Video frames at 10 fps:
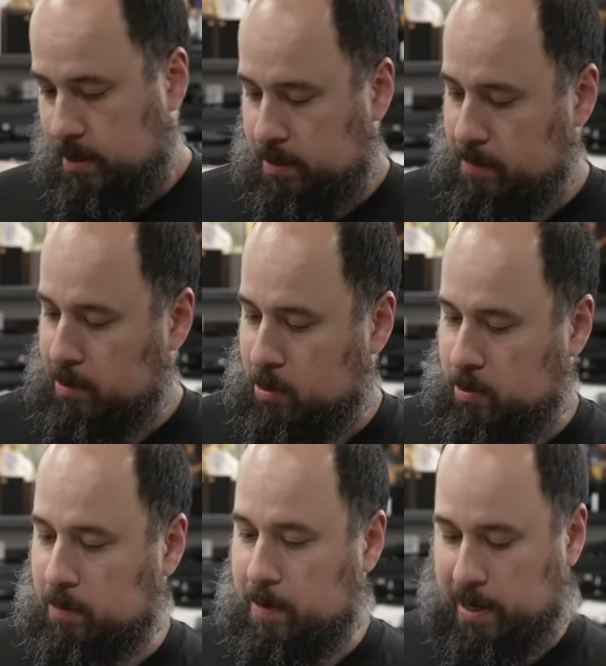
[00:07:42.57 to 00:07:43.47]
Somebody go
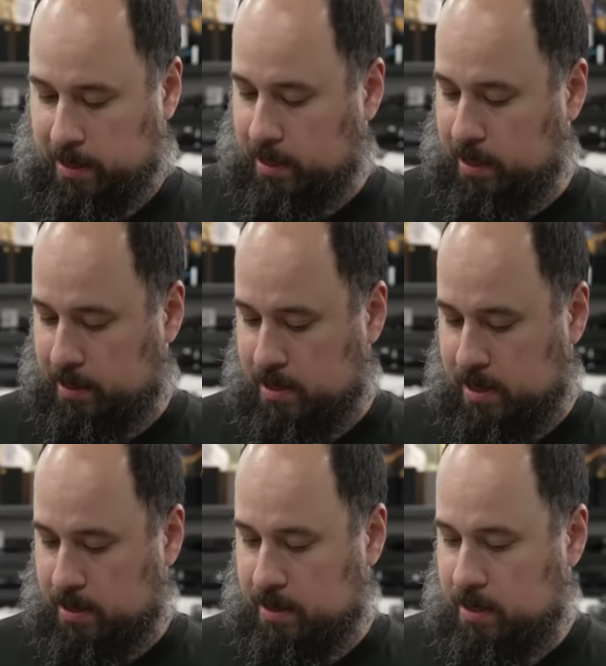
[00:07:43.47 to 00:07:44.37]
to the bank and get it
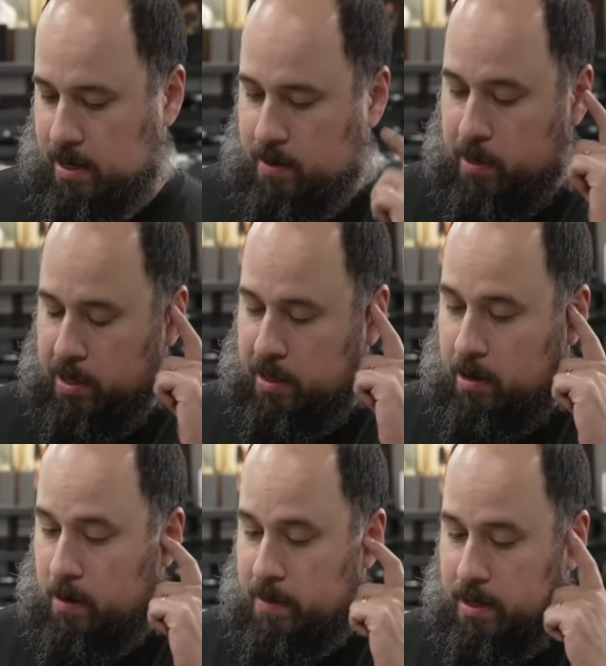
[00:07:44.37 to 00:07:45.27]
done. We got the
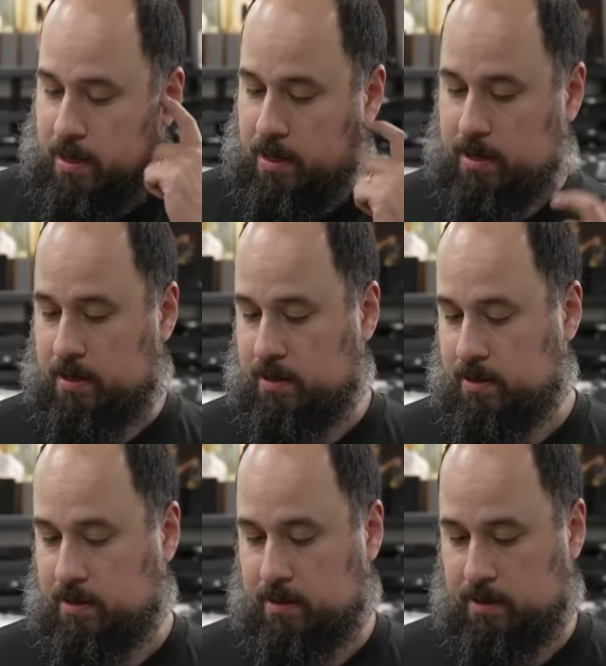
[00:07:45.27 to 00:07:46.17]
Army, uh,
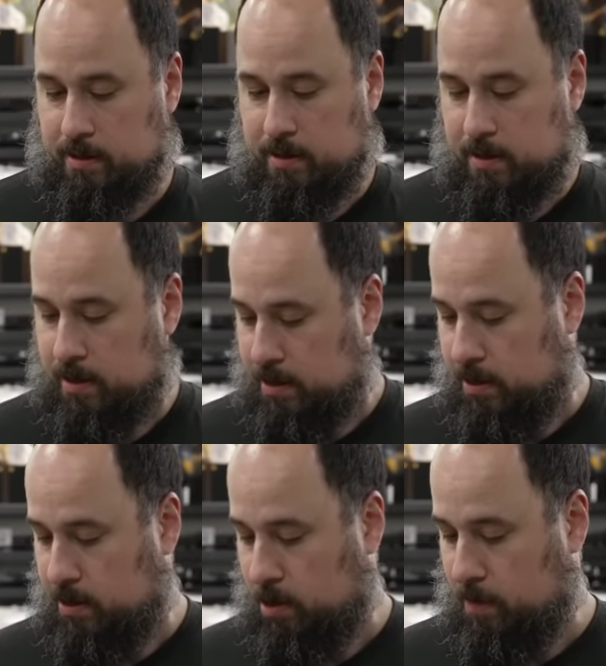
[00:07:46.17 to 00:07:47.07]

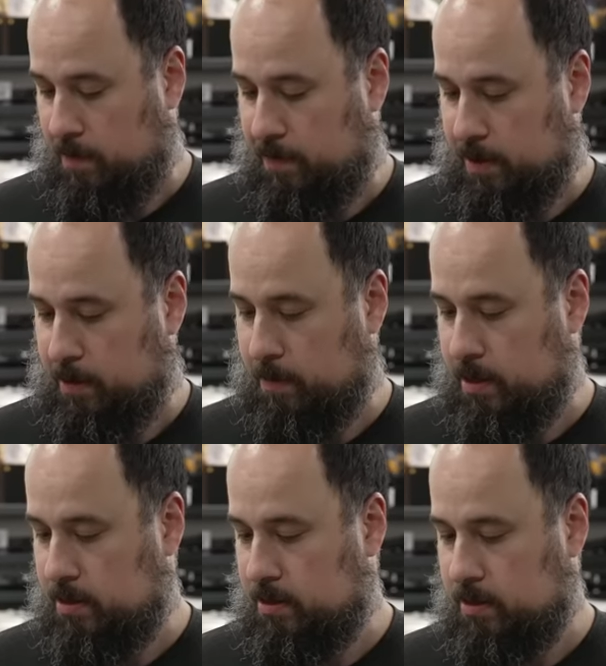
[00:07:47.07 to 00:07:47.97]
the Army
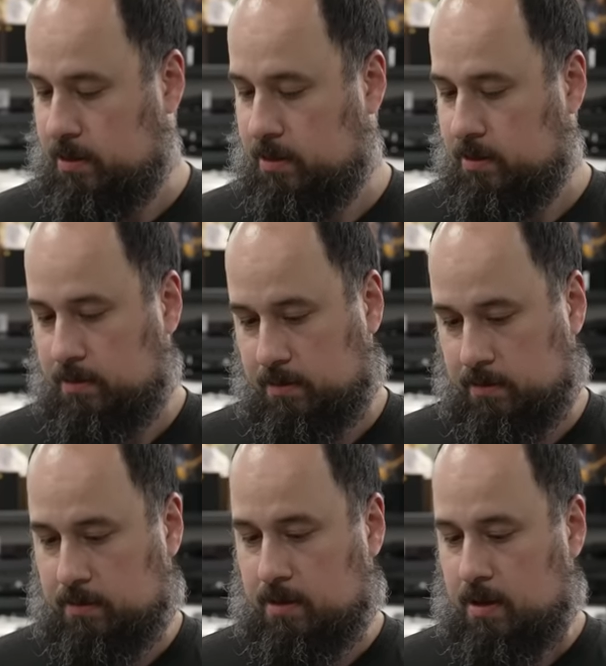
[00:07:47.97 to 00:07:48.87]
figurines.
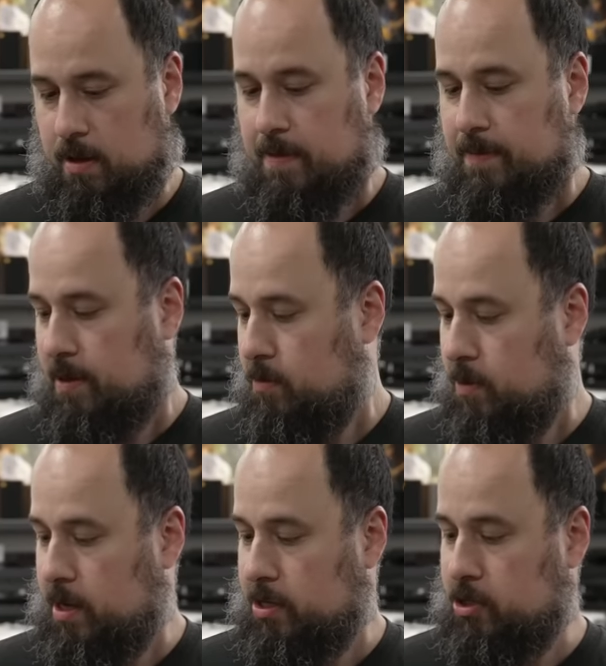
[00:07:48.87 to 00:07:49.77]

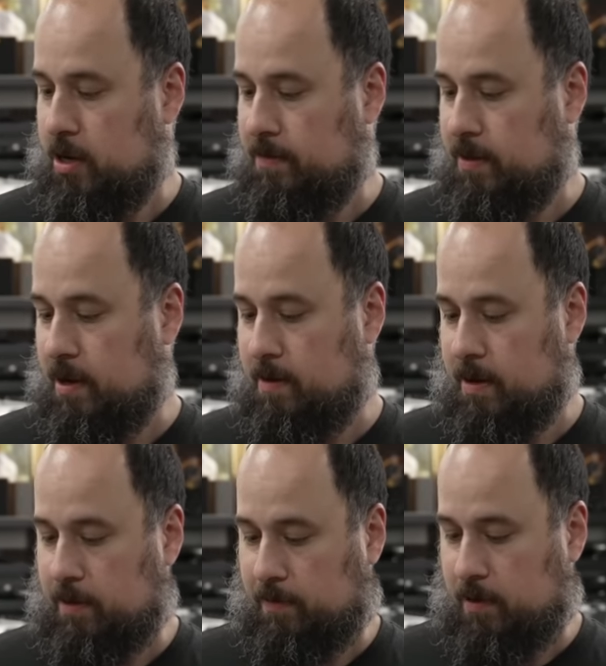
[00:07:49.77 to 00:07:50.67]
We got Chef there
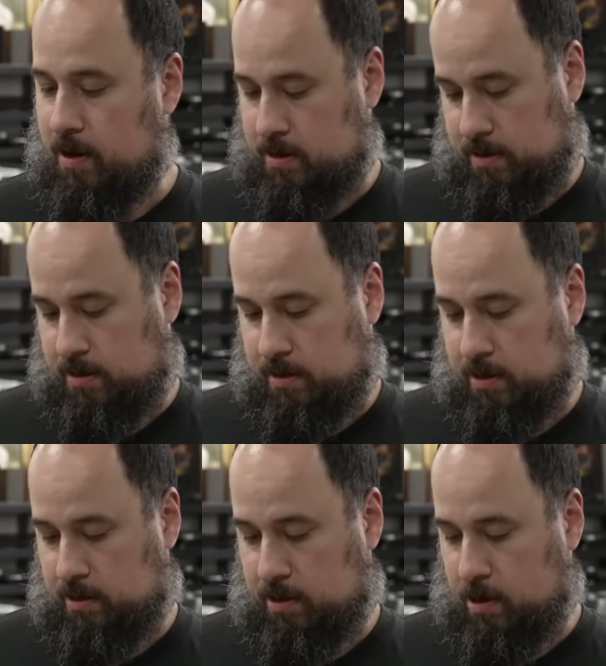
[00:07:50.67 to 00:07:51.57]
on the front.
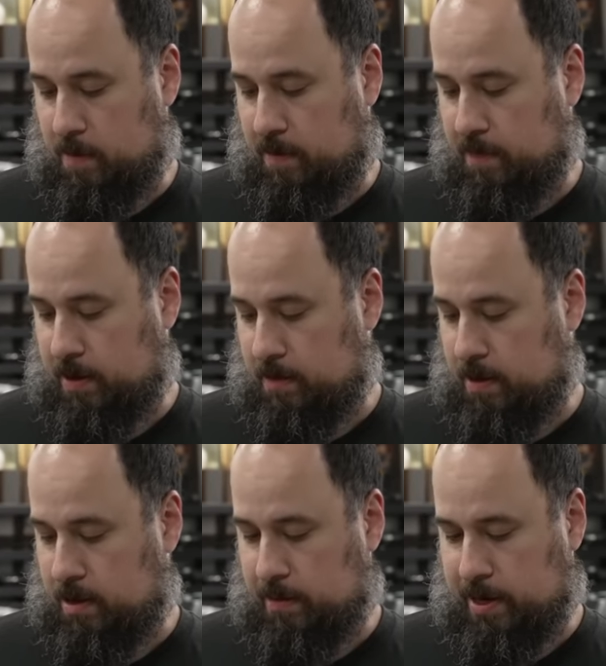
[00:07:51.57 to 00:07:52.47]
He's an Army
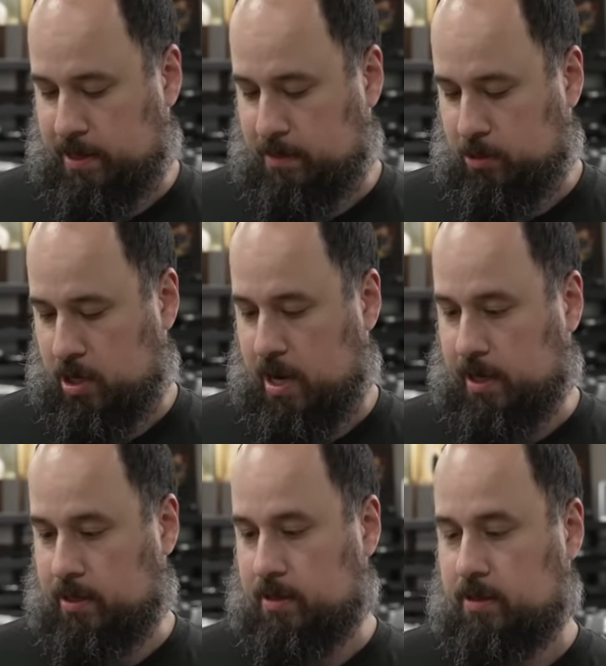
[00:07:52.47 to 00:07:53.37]
figurine. We got some
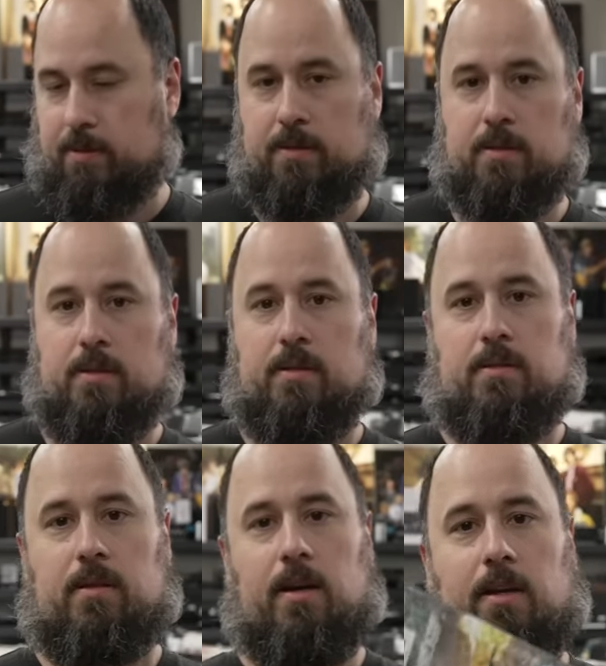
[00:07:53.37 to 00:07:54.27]
Jacks.
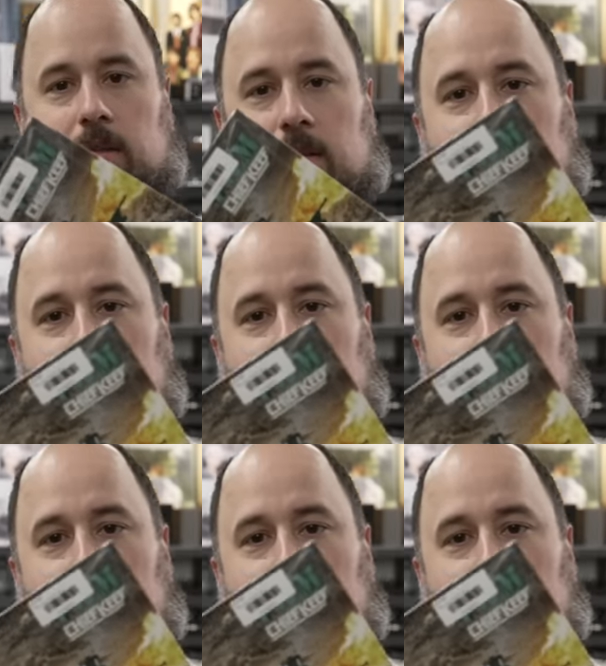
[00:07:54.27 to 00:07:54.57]
Yeah, I think